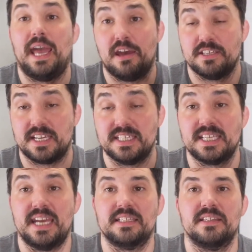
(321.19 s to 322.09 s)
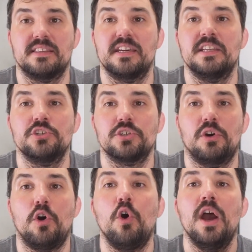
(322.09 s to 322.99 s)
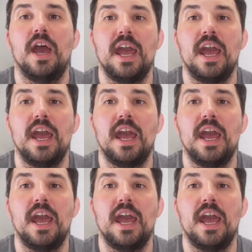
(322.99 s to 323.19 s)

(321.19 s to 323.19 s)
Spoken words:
as I said in the intro,